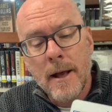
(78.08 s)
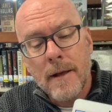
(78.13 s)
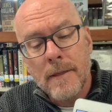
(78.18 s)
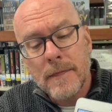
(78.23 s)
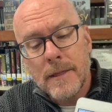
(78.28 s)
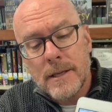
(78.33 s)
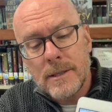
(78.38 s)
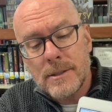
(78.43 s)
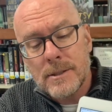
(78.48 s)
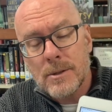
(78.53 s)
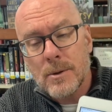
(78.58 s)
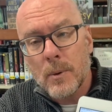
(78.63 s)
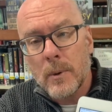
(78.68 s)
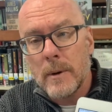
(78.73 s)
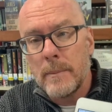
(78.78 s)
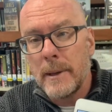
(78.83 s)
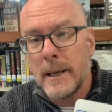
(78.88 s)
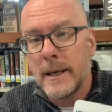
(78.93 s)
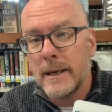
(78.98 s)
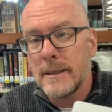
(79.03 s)
This story
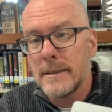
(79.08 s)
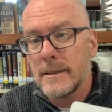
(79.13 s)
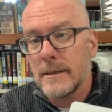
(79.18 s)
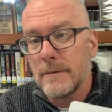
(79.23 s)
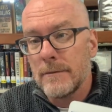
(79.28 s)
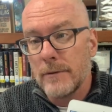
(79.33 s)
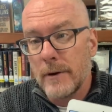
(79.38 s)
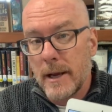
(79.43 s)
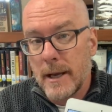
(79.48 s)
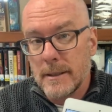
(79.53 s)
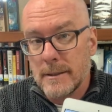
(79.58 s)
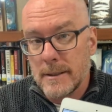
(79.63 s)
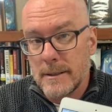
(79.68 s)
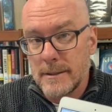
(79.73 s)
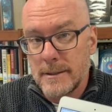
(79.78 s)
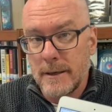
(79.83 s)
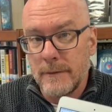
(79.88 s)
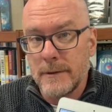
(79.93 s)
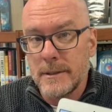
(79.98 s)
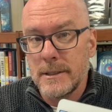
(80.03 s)
begins in France in
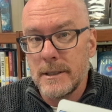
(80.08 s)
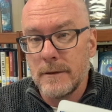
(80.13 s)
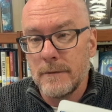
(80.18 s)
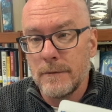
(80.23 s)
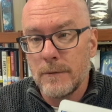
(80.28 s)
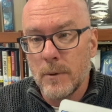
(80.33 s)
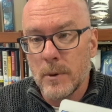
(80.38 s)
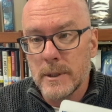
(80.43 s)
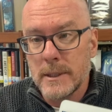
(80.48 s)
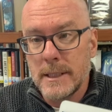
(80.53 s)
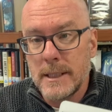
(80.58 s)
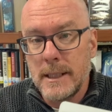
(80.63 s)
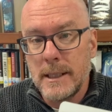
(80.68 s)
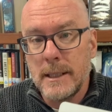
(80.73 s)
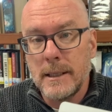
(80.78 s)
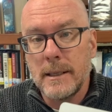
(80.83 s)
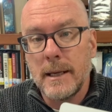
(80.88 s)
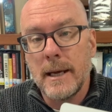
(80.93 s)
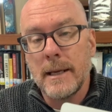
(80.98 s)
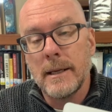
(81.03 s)

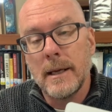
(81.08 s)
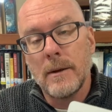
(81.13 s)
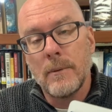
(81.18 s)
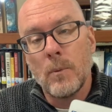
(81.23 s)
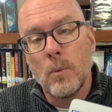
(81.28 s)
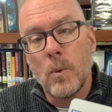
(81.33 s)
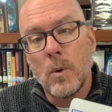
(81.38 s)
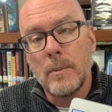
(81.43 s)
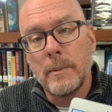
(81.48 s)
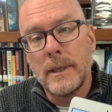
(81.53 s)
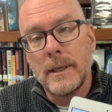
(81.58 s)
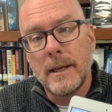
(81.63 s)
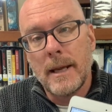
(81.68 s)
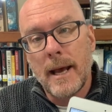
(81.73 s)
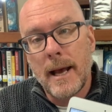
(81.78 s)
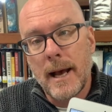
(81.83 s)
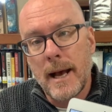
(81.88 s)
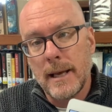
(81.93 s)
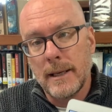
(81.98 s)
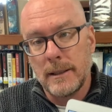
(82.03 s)
1714, and a woman,
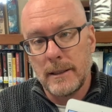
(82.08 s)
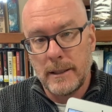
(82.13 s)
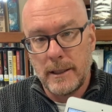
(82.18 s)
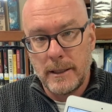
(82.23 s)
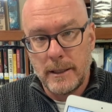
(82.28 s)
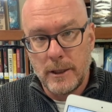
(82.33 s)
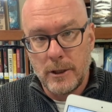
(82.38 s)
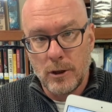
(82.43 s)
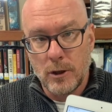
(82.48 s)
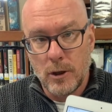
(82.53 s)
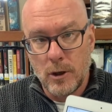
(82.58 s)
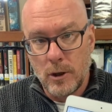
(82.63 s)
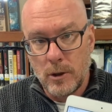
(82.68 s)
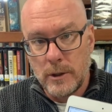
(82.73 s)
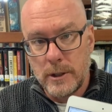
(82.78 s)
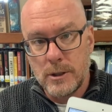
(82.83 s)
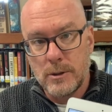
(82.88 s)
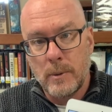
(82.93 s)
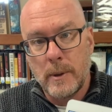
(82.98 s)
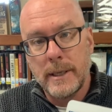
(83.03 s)
Adeline, in her
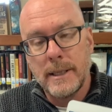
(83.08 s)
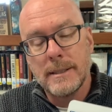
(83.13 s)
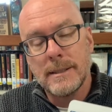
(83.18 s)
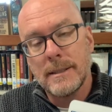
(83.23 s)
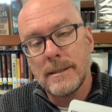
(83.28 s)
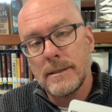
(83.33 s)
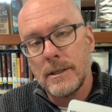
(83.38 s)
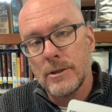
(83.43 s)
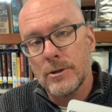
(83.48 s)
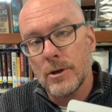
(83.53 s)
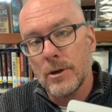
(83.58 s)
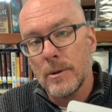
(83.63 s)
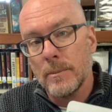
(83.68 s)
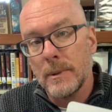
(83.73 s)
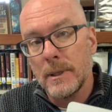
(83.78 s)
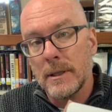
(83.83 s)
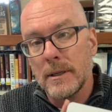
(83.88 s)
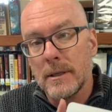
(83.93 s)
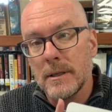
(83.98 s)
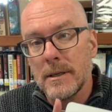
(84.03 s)
early 20s, is
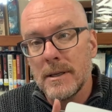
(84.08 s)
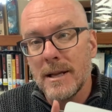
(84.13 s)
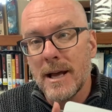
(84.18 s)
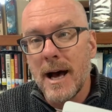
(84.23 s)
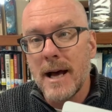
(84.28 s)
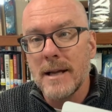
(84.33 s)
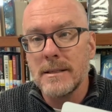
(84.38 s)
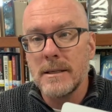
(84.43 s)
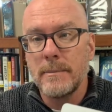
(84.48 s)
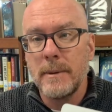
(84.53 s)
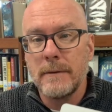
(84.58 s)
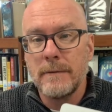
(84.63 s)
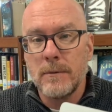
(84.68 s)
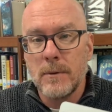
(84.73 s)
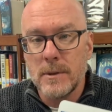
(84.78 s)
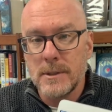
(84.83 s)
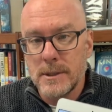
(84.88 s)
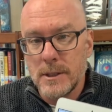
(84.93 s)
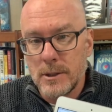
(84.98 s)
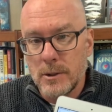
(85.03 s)
determined not to be
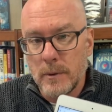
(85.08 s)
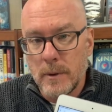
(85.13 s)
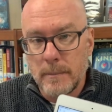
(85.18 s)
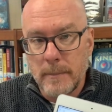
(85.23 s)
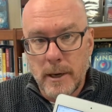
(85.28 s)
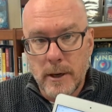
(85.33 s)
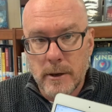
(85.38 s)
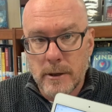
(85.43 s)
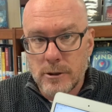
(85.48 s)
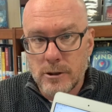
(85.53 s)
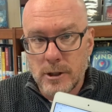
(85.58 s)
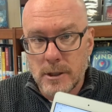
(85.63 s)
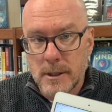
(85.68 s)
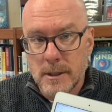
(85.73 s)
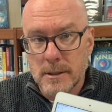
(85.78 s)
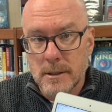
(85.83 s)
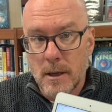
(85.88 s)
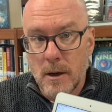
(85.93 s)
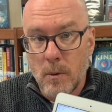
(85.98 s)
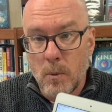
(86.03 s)
forced into a marriage she
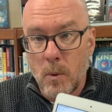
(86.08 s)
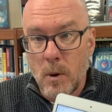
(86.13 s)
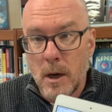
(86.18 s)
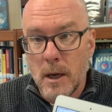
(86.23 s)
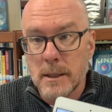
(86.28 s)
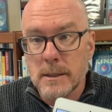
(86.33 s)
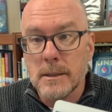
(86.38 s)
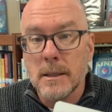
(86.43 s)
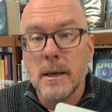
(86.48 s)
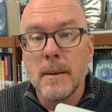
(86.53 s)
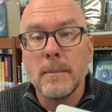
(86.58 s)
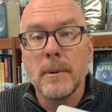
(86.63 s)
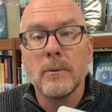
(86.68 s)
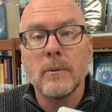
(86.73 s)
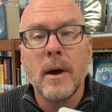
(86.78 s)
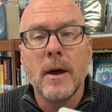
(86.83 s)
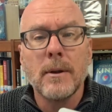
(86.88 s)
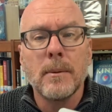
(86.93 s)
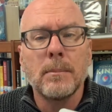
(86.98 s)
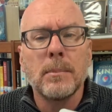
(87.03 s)
does not want, but
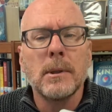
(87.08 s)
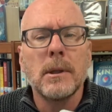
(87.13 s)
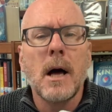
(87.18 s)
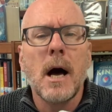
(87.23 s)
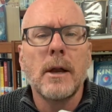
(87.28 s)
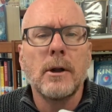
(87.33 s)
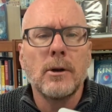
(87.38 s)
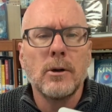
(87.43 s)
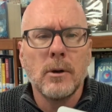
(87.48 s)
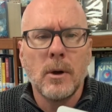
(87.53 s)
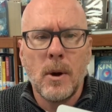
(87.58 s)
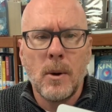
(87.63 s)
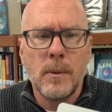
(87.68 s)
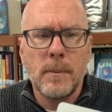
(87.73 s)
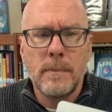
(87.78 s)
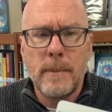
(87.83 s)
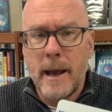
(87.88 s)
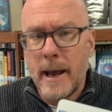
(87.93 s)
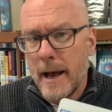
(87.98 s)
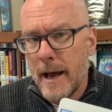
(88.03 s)
rather plot her own
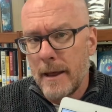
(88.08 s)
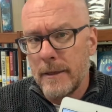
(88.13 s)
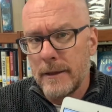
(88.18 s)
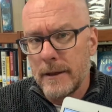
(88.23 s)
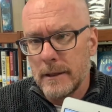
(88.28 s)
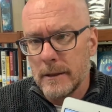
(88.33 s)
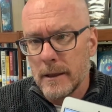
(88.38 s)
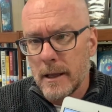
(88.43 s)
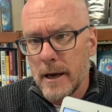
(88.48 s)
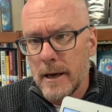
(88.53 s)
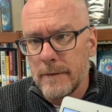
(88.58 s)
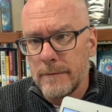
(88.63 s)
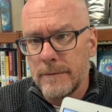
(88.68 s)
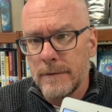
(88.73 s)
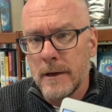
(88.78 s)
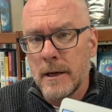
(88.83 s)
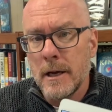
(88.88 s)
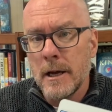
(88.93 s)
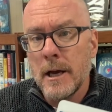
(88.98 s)
path in life.